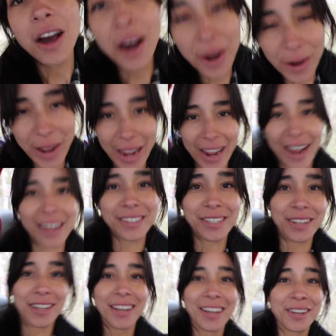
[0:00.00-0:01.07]
Okay, I had
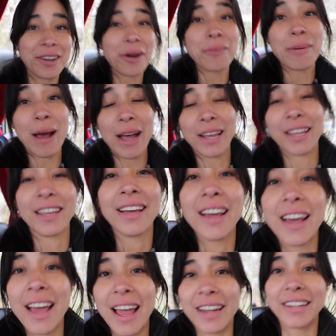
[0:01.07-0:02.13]
to go back
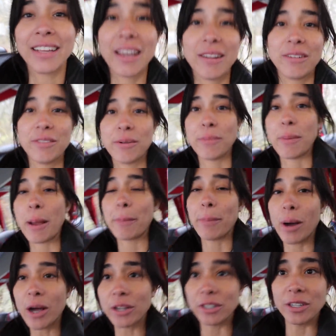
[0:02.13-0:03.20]
and get my
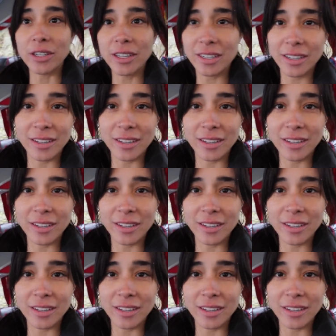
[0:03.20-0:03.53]
bottle,